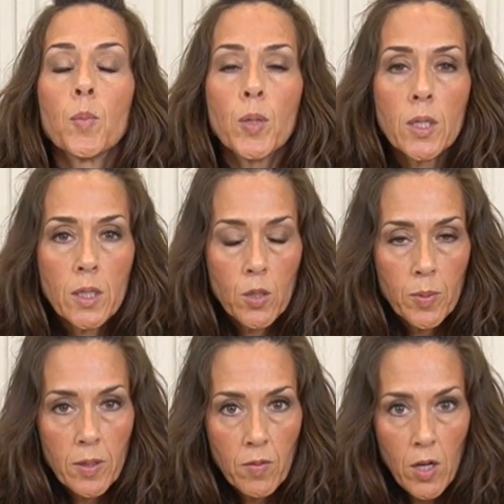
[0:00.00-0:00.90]
put a little
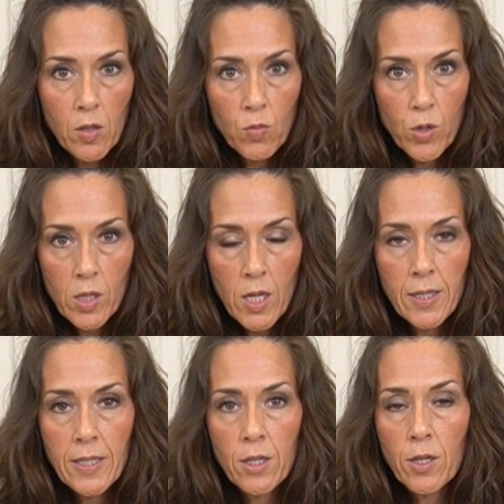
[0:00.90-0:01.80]
bit of olive oil on
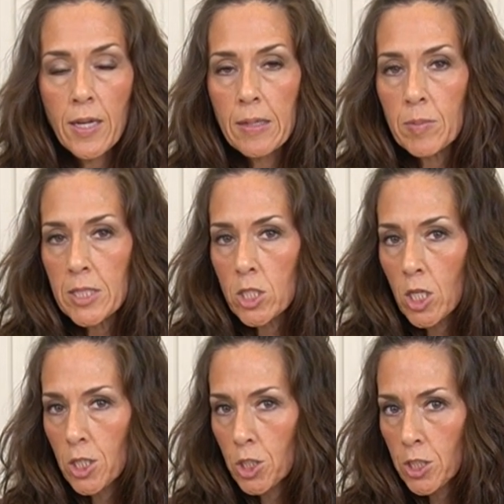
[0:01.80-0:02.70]
here and
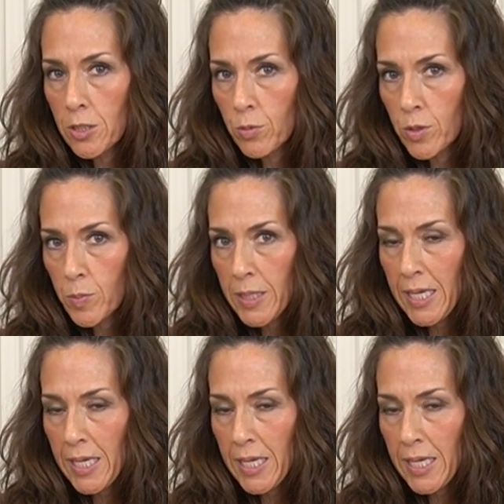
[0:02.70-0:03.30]
massaged it with my